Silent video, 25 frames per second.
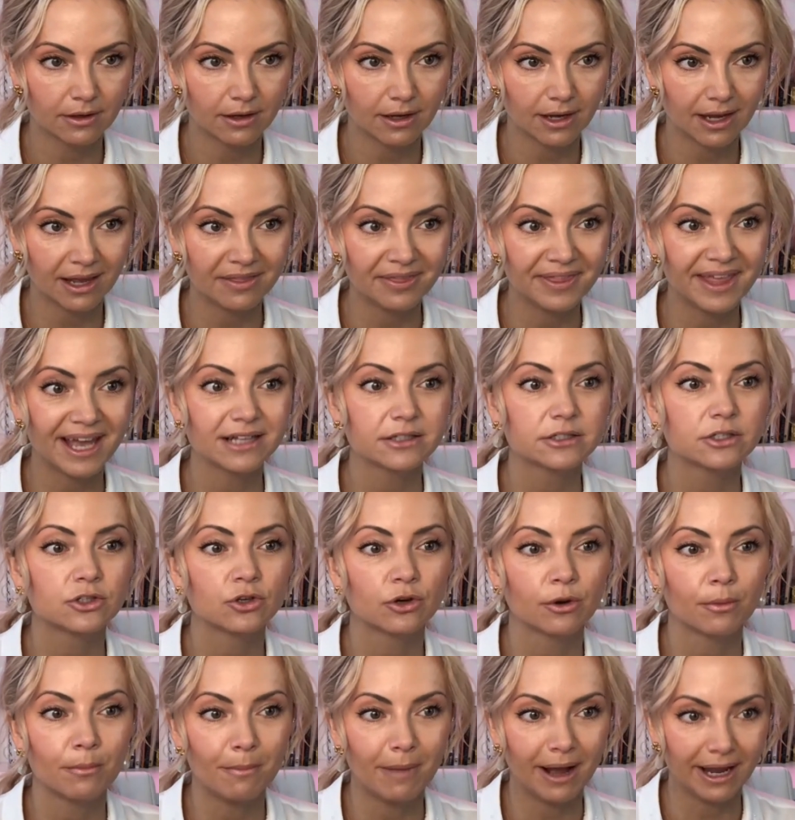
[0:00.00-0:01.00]
And that's their
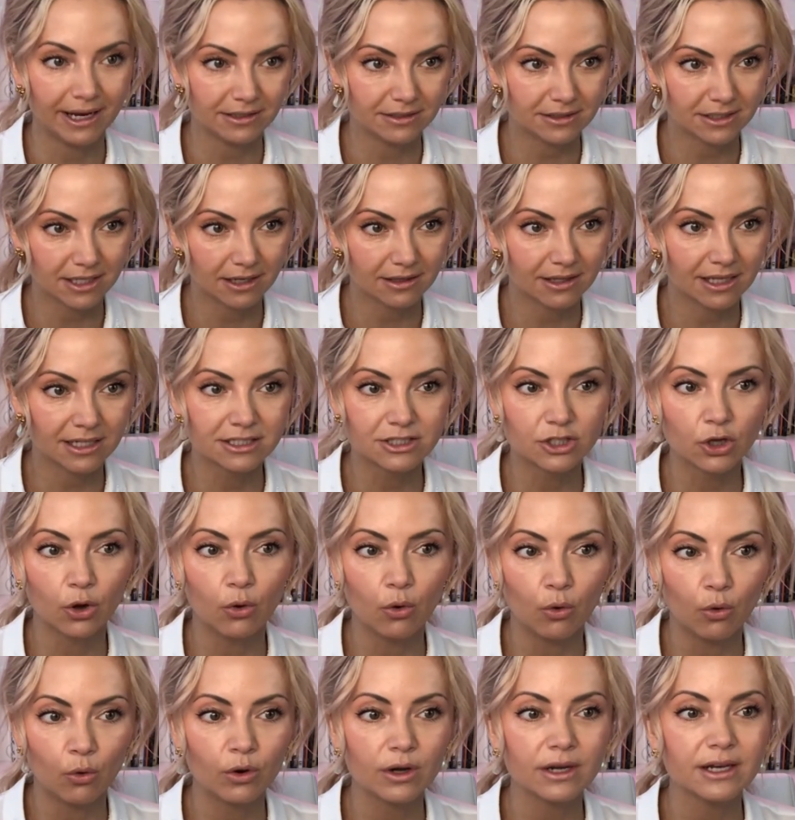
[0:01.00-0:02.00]
mindset. That's the
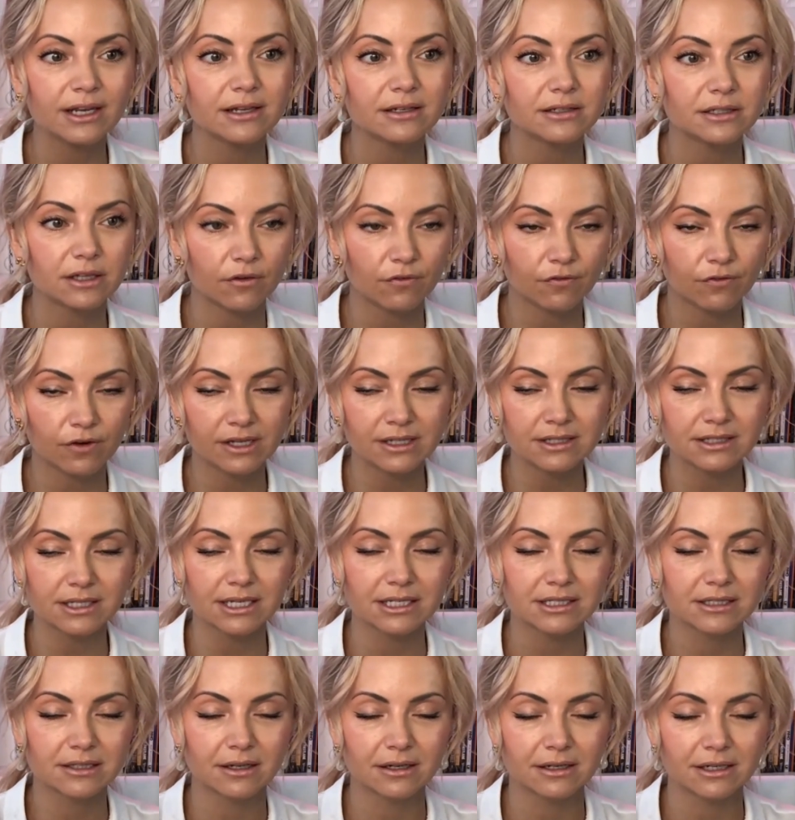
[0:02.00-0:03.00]
only difference,
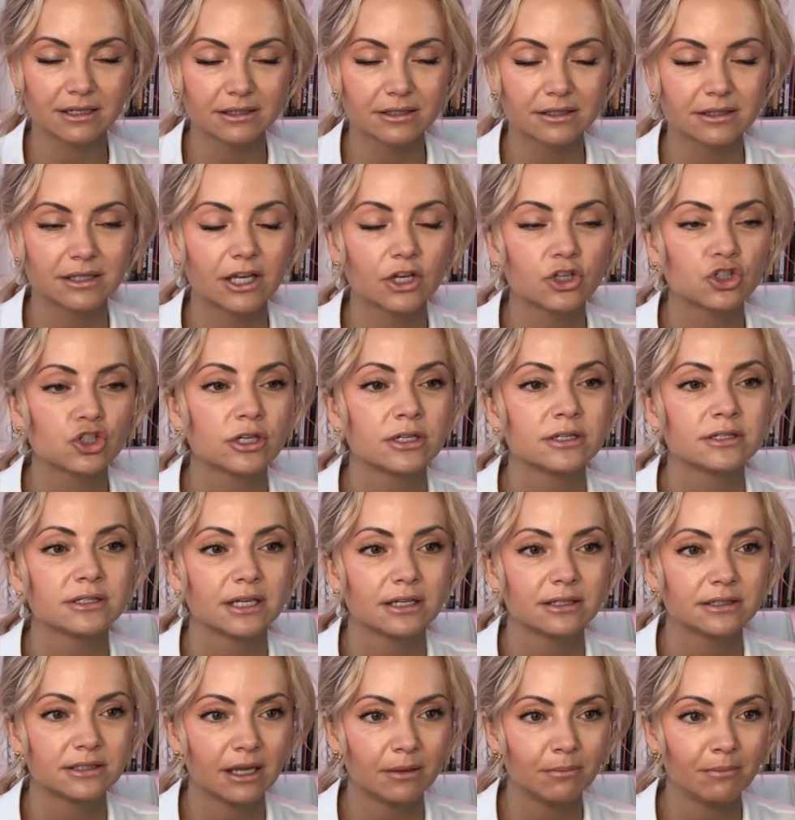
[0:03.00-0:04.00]
is the decisions
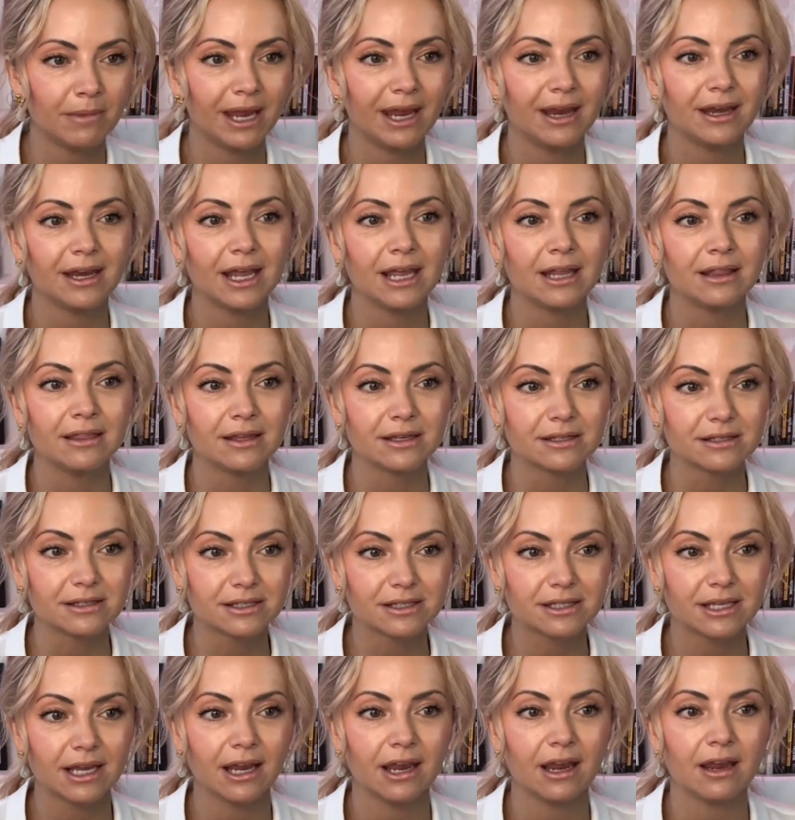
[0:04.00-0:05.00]
that they made in the
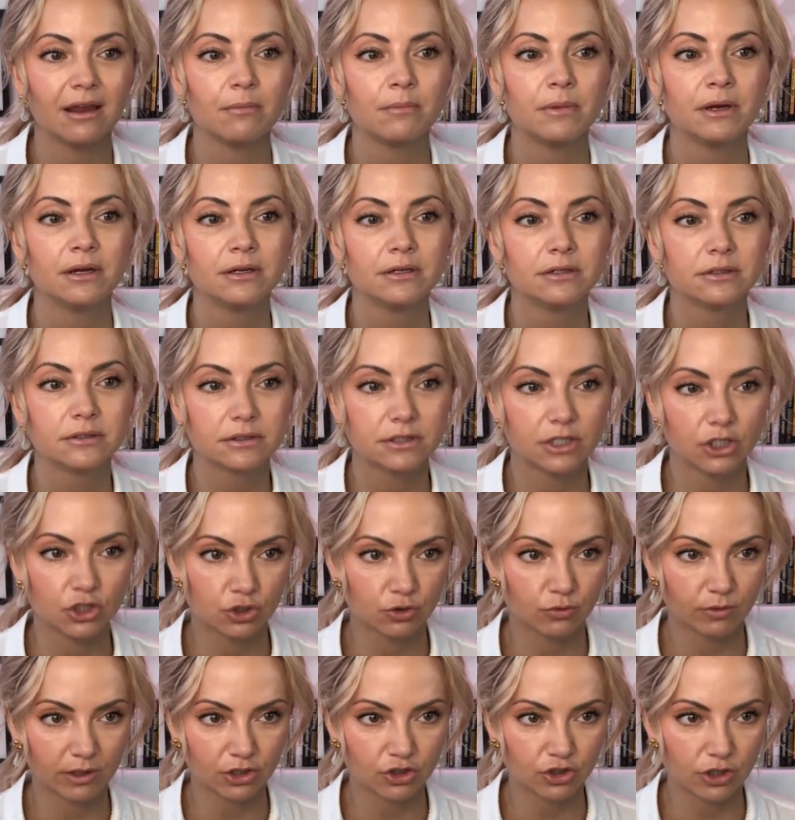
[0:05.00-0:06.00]
same
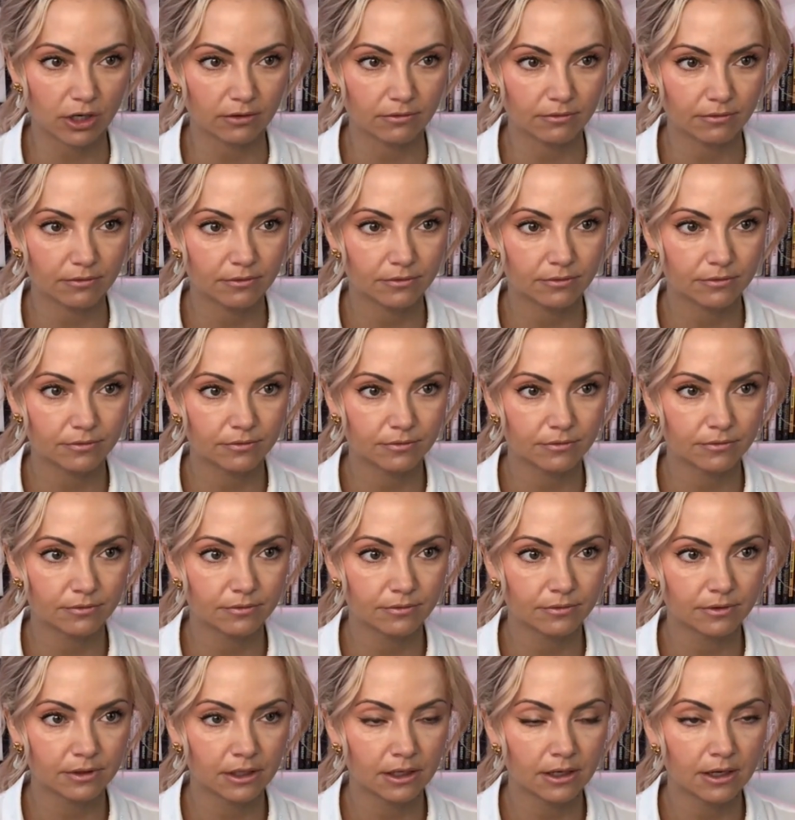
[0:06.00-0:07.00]
situation.
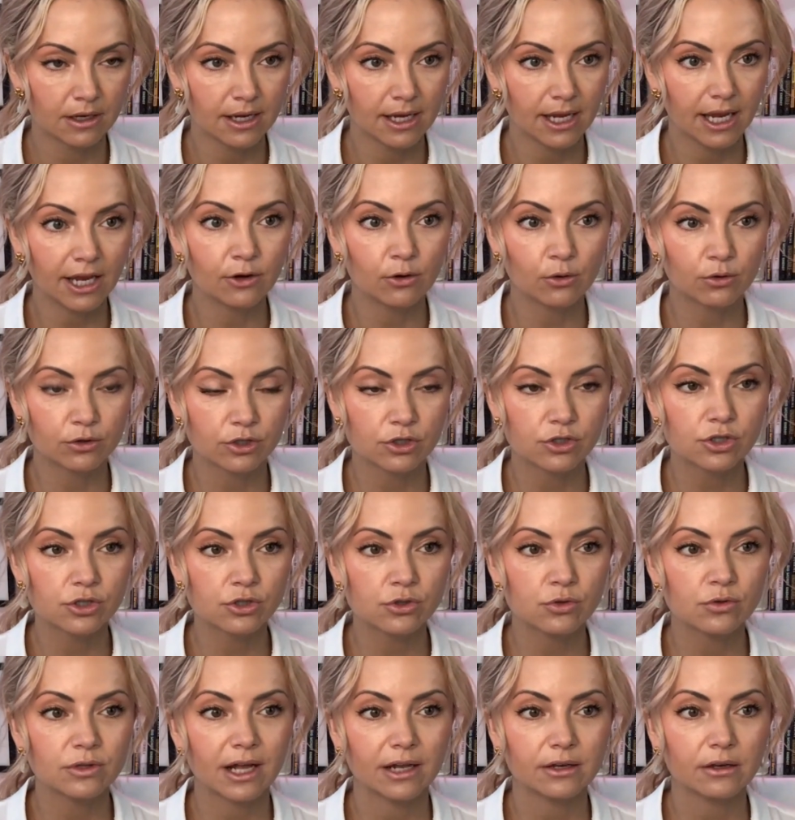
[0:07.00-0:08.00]
In order to
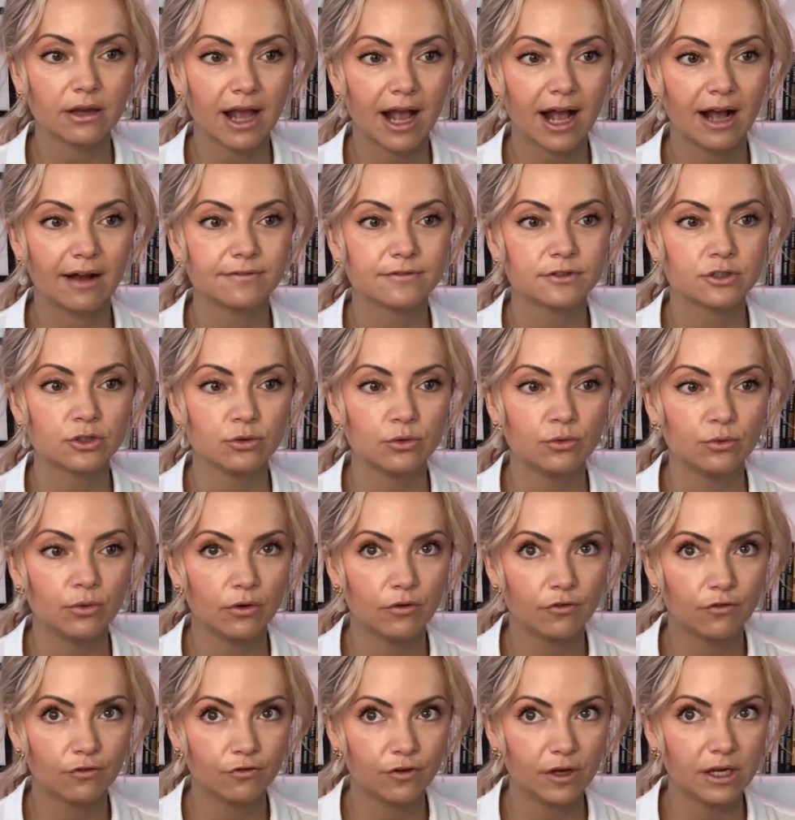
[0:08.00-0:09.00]
do that, you have to
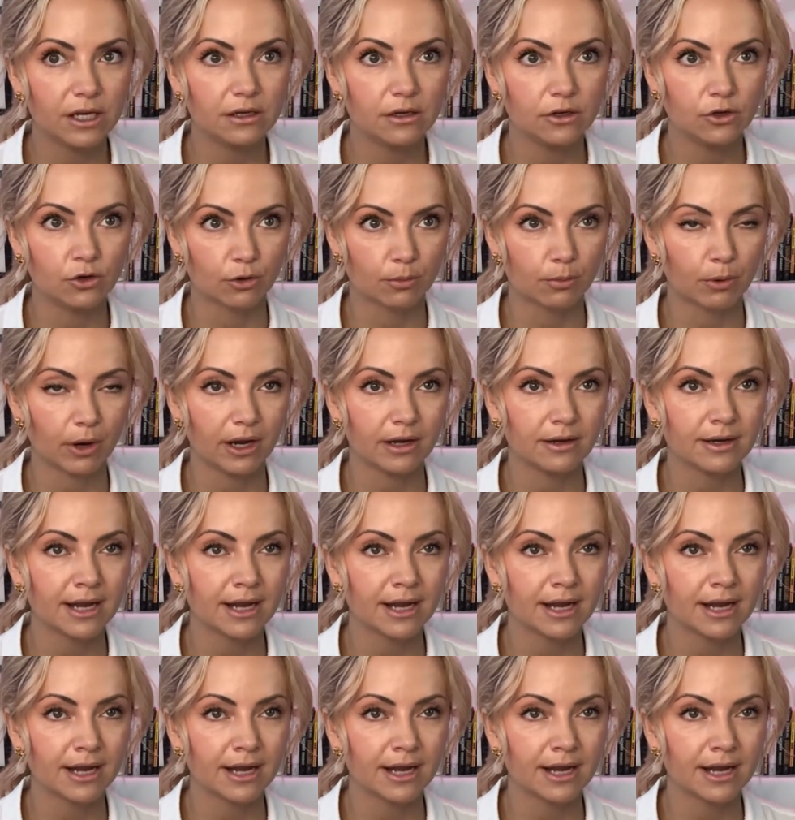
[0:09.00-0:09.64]
feed your brain.